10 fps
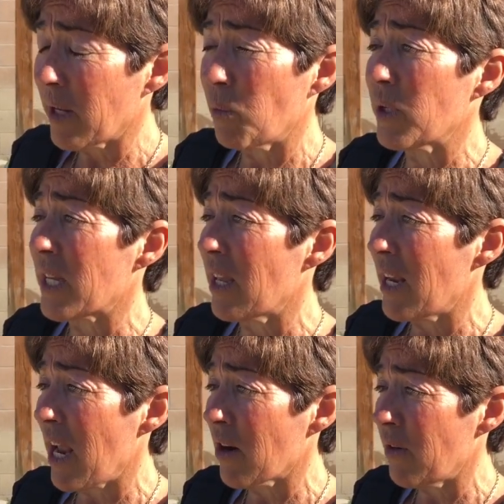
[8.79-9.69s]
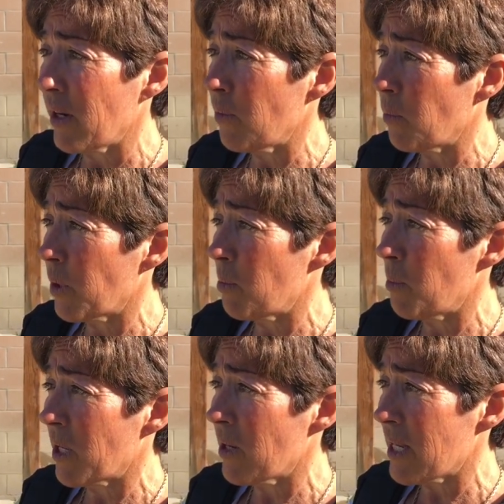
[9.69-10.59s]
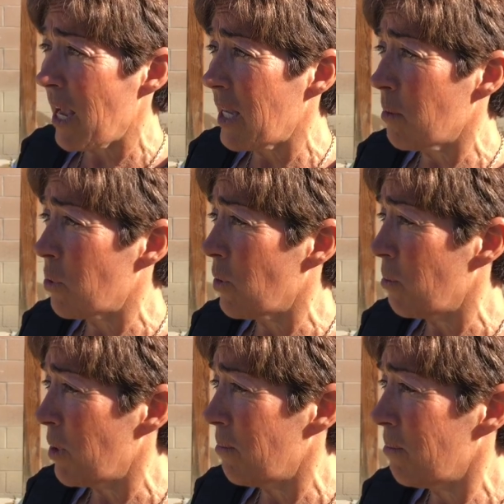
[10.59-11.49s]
Was getting aggravated with me because I had to pull him up.